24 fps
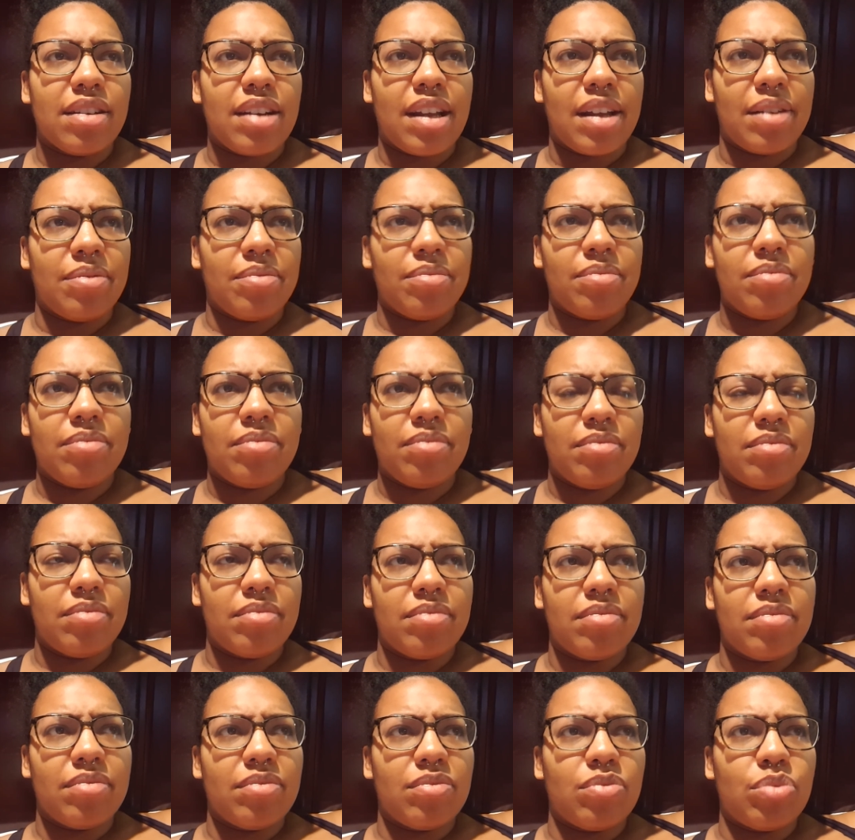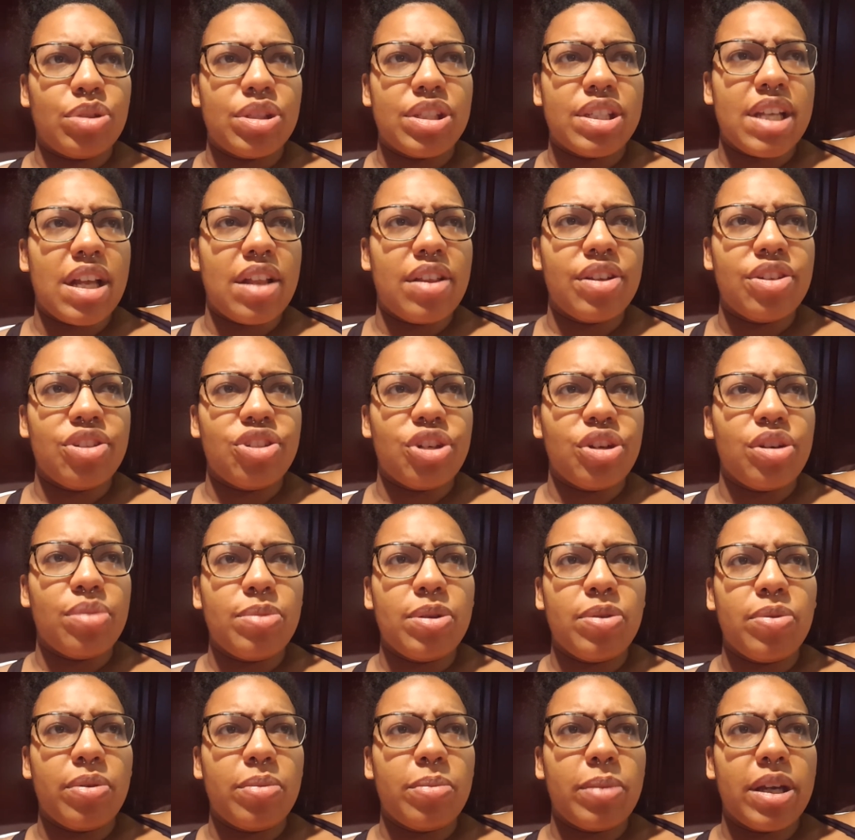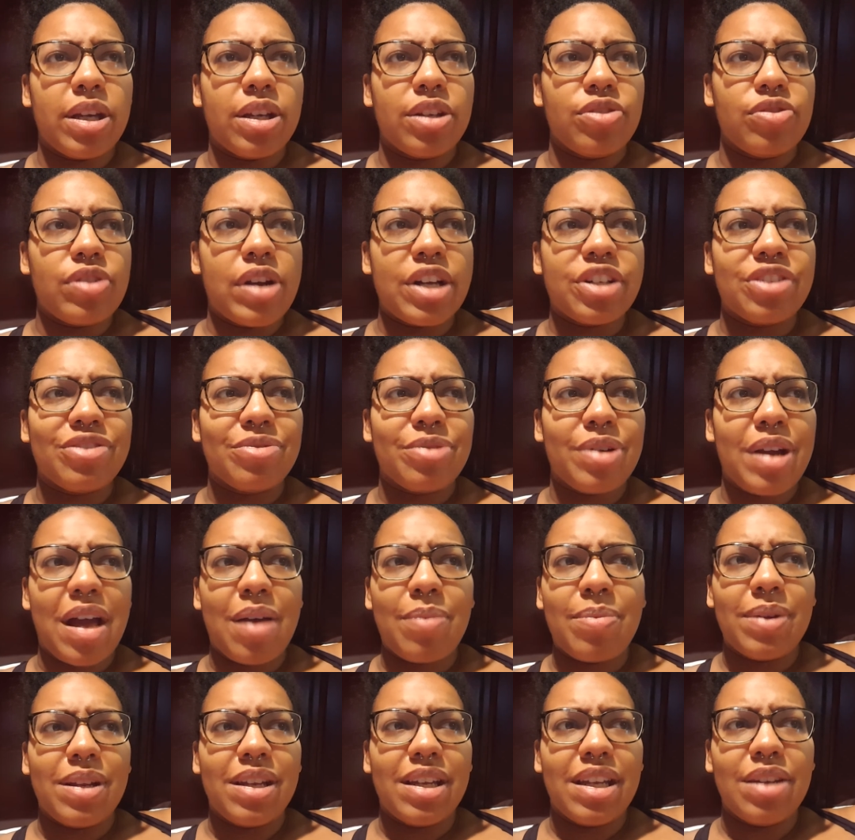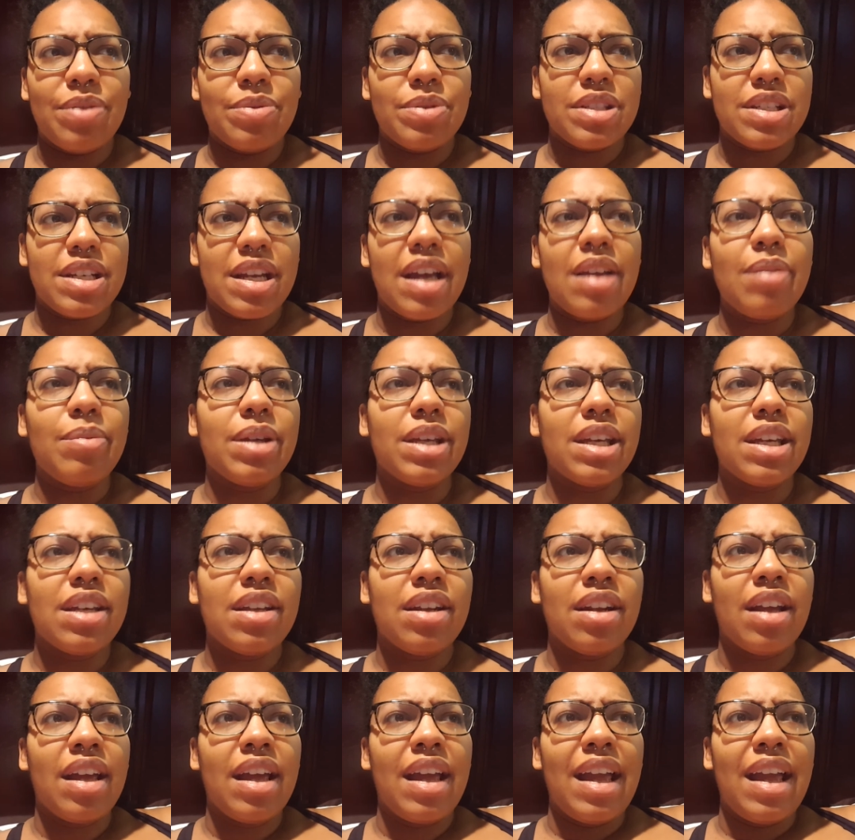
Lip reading: I was telling Jeremy when my contractions were happening. He was timing it.